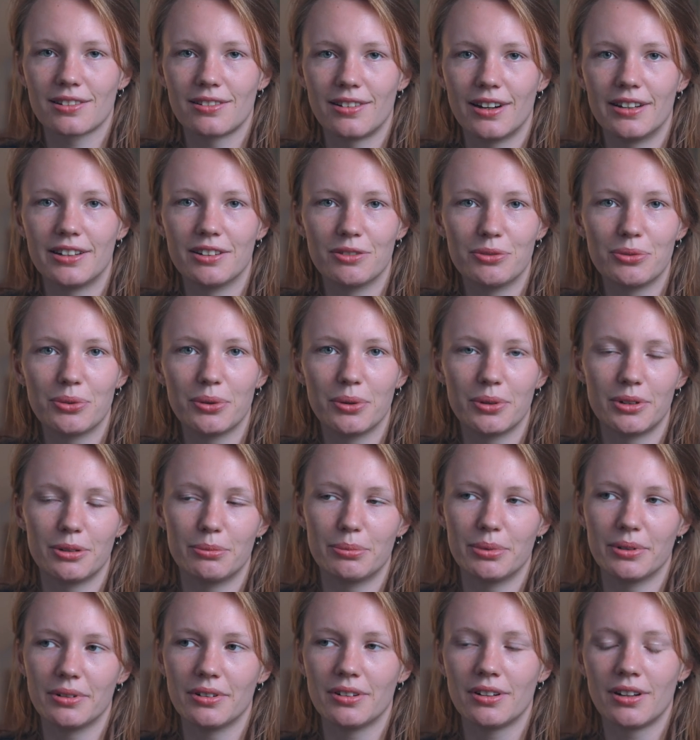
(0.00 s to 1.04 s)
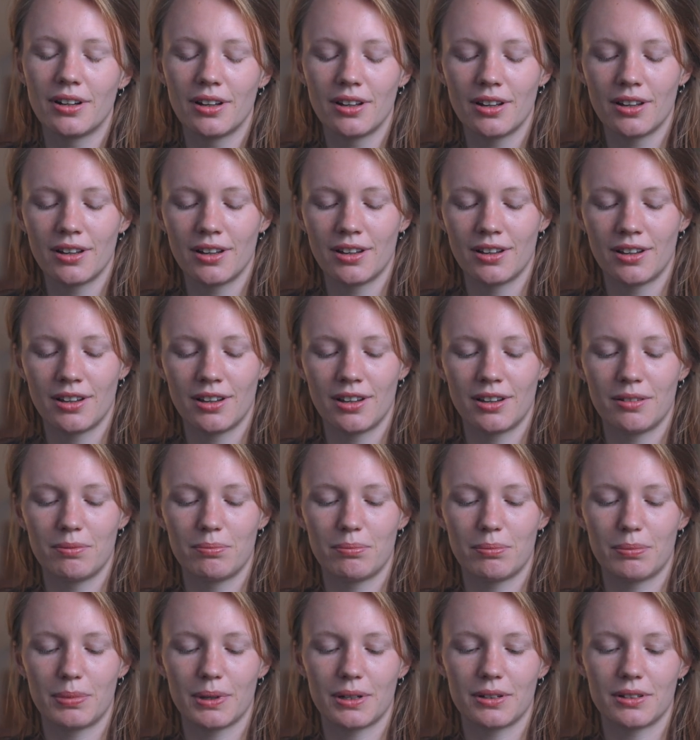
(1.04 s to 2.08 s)
quite affordable,
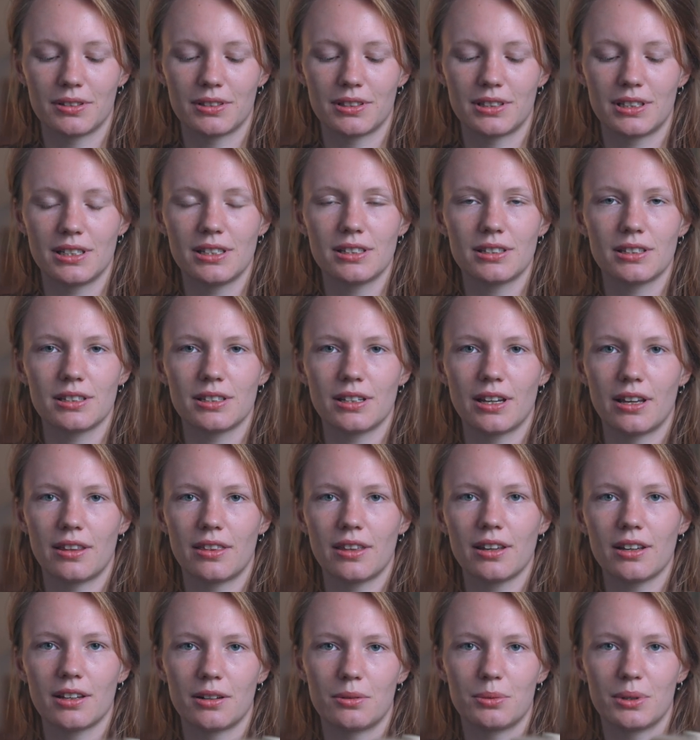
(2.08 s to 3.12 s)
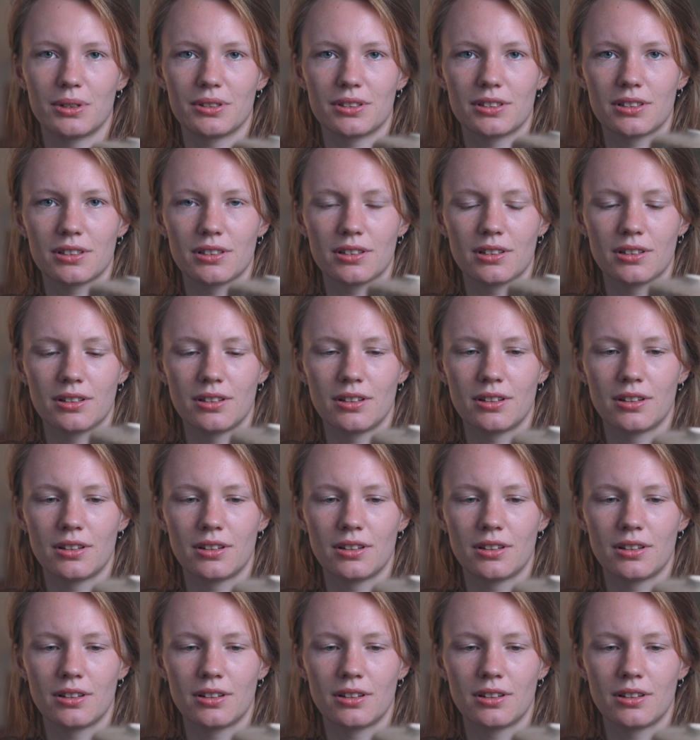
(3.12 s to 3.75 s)
because this, I think it was,